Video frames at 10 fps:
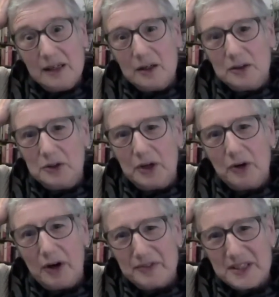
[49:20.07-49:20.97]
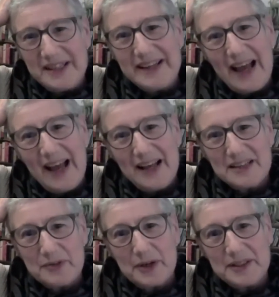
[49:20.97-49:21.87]
who, obviously cares
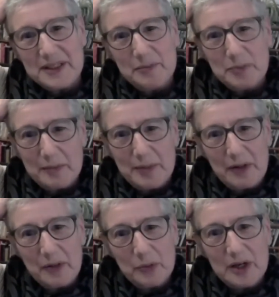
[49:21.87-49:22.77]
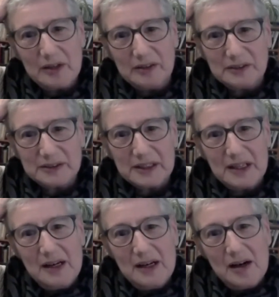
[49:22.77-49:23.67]
very deeply about the world,
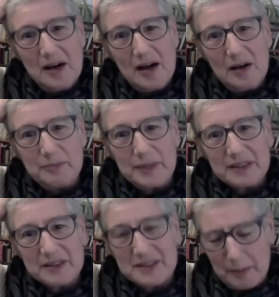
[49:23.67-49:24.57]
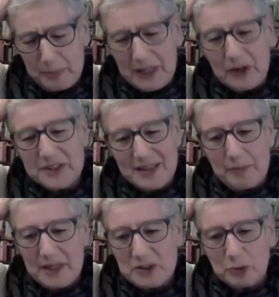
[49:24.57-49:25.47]
because
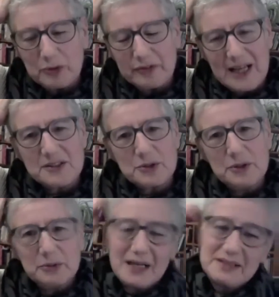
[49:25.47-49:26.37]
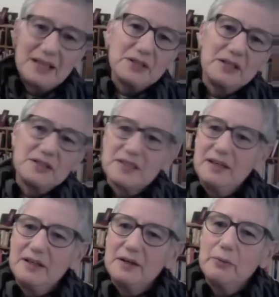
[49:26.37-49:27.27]
something sort of gets under her
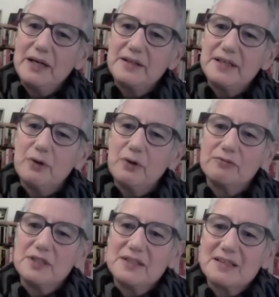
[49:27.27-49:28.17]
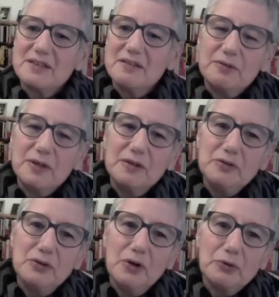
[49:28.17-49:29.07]
skin in a way that it often doesn't for
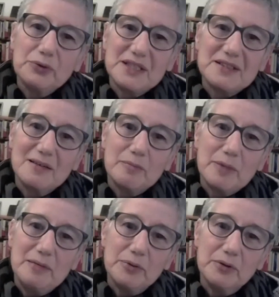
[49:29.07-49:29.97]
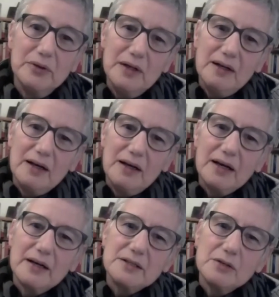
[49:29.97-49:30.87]
non-autistic people.
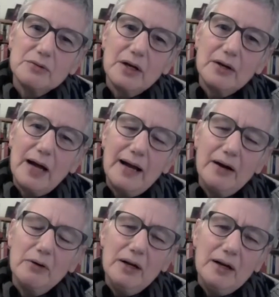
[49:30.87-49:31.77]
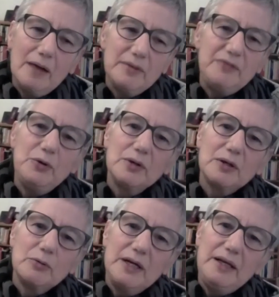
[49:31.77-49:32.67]
And I don't know how, I mean, if you
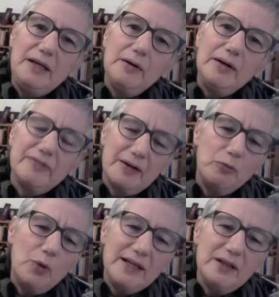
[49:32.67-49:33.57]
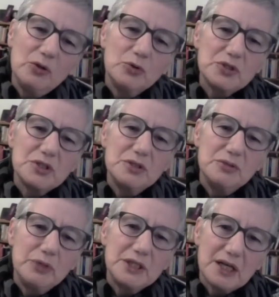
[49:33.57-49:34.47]
agree, in fact, Wen Lawson,
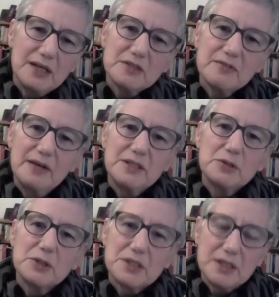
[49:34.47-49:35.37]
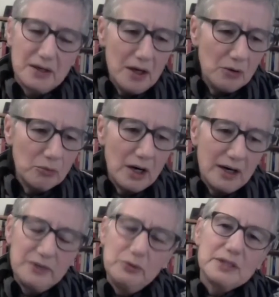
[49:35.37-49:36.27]
which I just found interesting, what
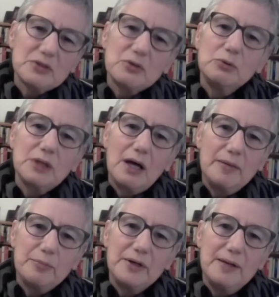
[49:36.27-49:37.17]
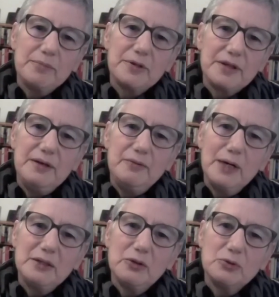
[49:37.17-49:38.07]
I'd always called hyper-empathy,
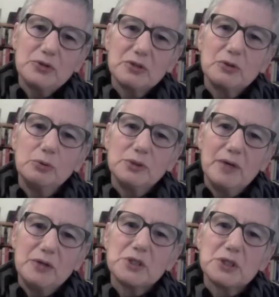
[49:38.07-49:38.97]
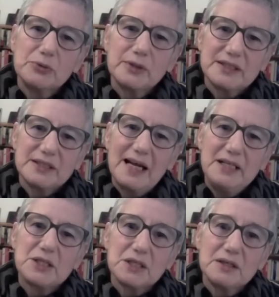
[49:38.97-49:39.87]
Wen Lawson called emotional
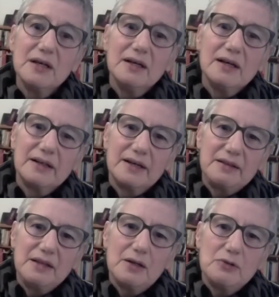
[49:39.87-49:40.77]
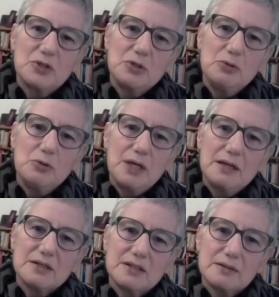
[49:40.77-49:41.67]
contagion. And I think those two
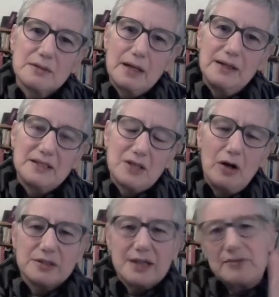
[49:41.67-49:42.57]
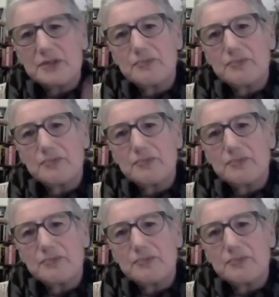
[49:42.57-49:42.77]
things, it's hard to have